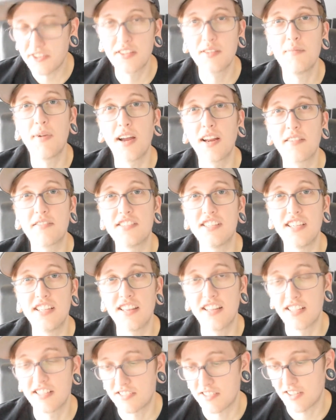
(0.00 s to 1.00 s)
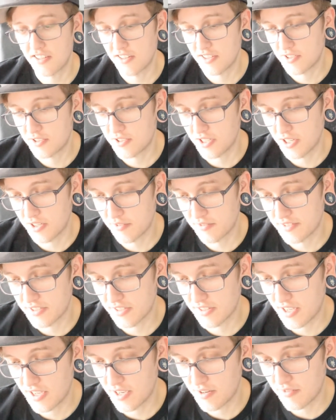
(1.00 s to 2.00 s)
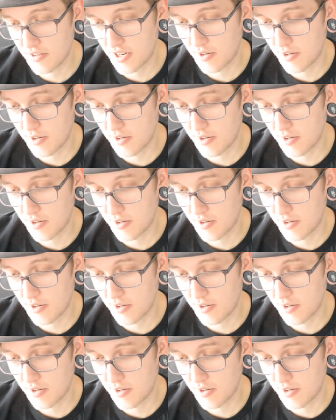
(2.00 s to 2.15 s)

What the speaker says: might have seen this on the shelves a lot when I